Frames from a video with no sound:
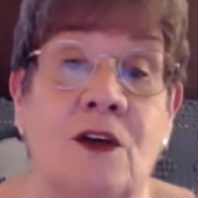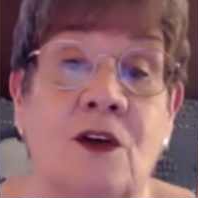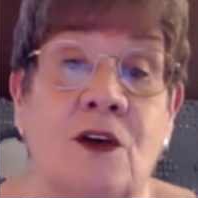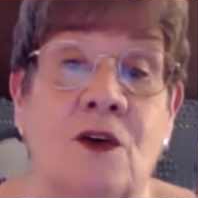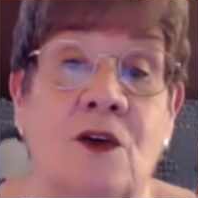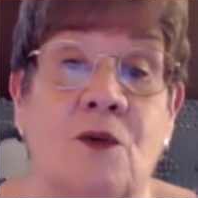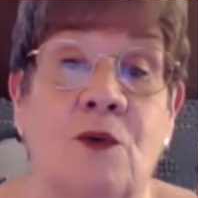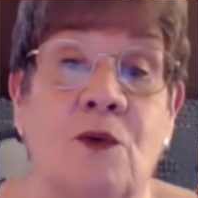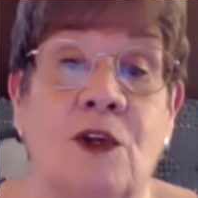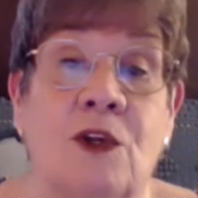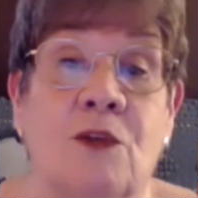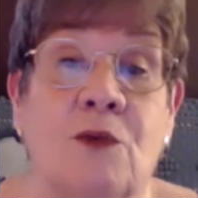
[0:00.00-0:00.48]

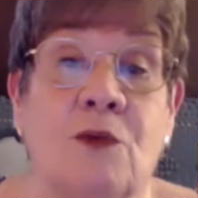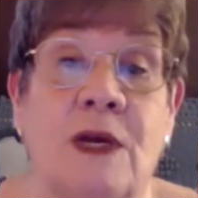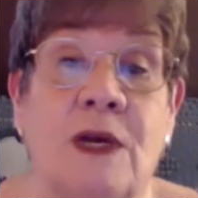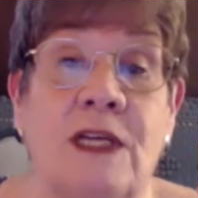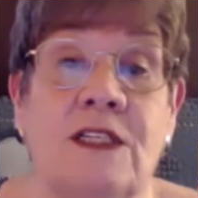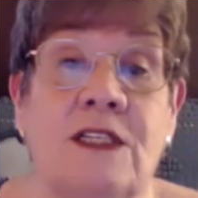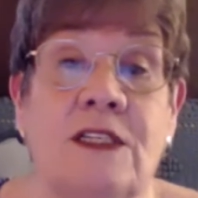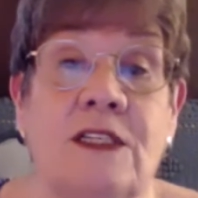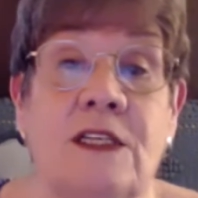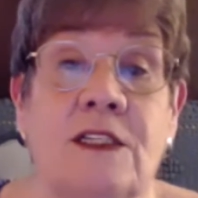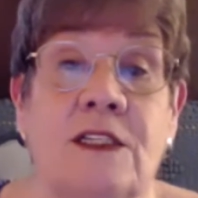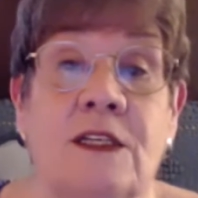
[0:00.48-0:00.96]
with
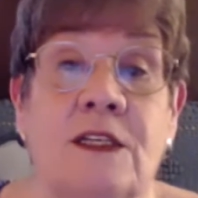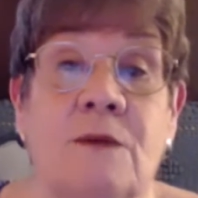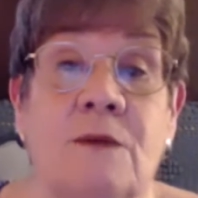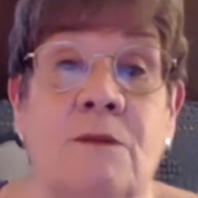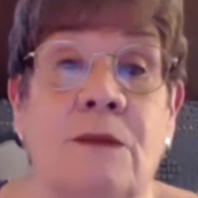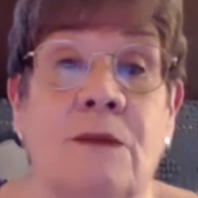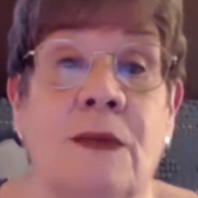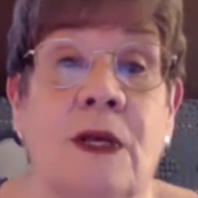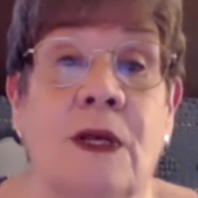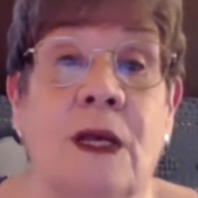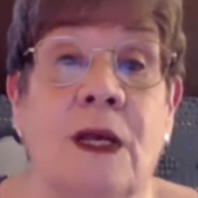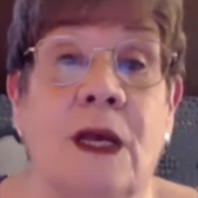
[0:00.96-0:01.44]
racism
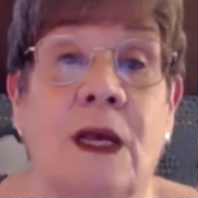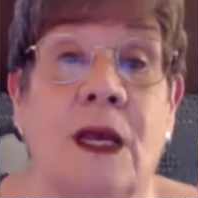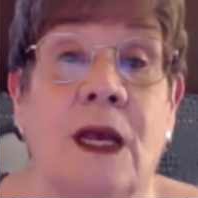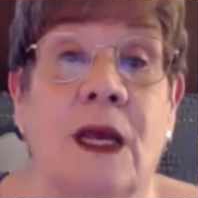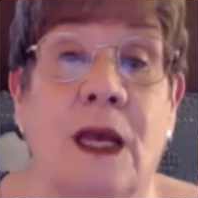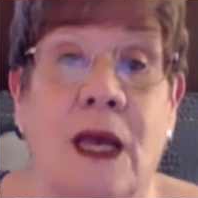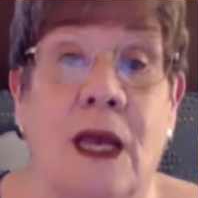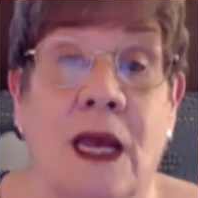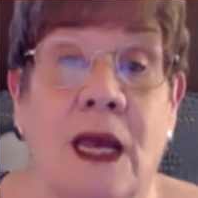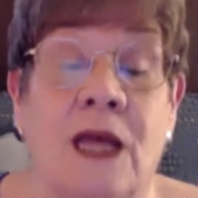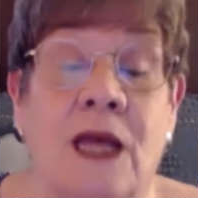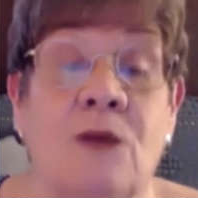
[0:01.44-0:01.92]

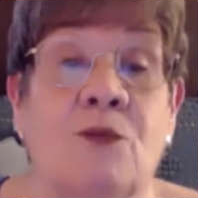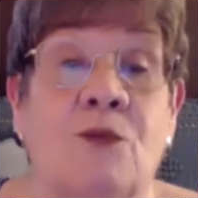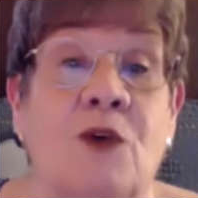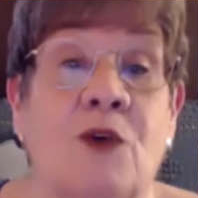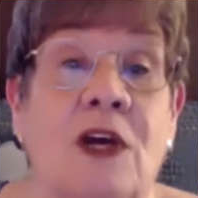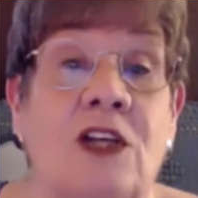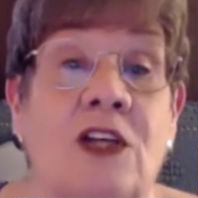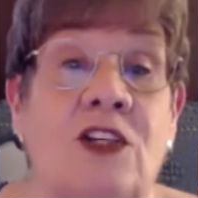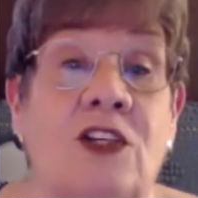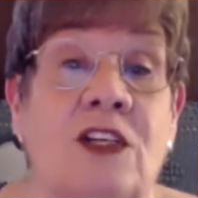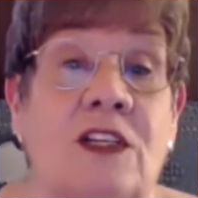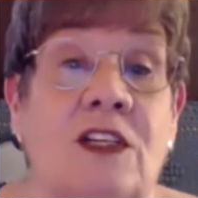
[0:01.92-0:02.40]
and
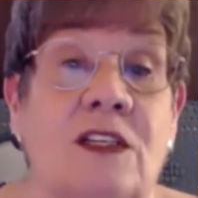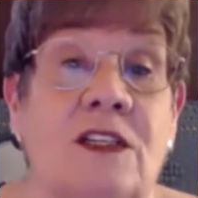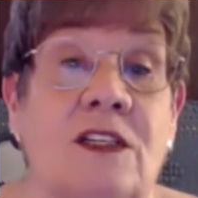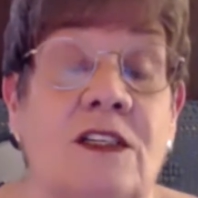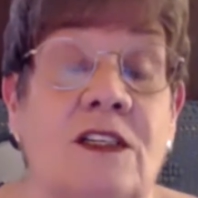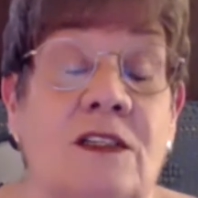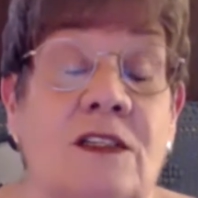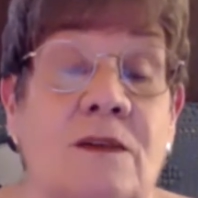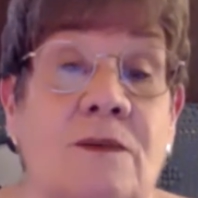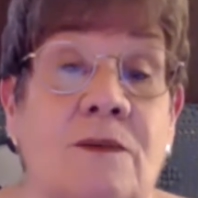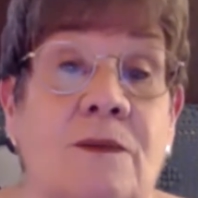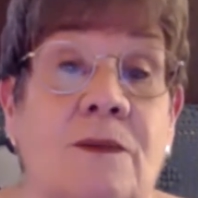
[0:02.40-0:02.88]
prejudice.